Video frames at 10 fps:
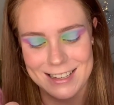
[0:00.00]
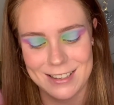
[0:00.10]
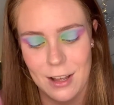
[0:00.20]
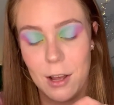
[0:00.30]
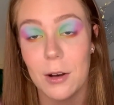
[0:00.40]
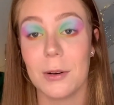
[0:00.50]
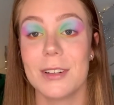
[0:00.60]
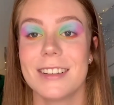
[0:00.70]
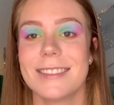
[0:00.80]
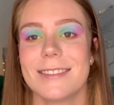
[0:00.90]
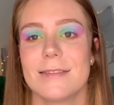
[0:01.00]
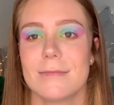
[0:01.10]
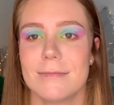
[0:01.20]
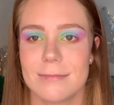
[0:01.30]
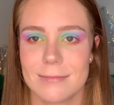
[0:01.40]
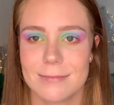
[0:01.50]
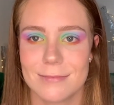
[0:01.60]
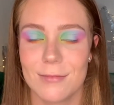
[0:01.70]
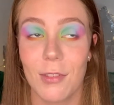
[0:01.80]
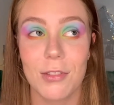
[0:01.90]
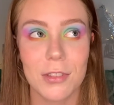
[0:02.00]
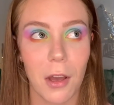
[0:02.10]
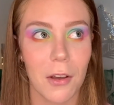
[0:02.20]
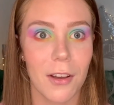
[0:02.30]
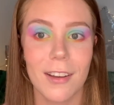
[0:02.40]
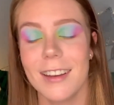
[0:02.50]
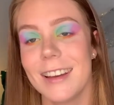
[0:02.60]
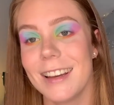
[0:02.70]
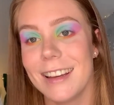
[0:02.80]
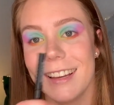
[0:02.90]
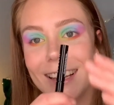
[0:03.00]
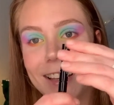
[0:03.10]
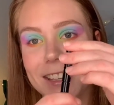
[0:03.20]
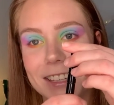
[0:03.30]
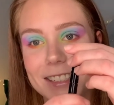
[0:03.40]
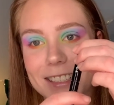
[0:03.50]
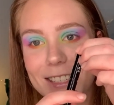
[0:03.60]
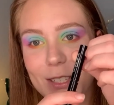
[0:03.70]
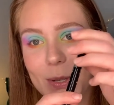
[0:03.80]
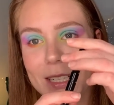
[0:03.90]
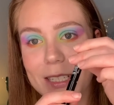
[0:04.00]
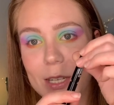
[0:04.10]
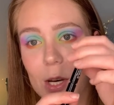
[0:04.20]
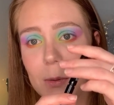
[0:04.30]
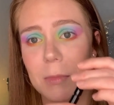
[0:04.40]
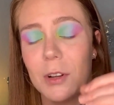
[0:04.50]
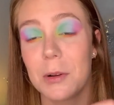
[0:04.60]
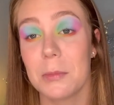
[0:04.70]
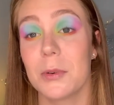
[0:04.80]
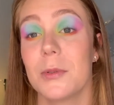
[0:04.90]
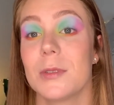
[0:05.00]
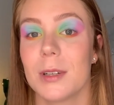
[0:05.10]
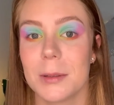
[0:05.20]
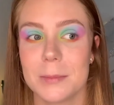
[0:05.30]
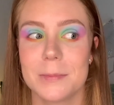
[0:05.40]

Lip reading: Oh, duh. It's a twist top, not a pull top.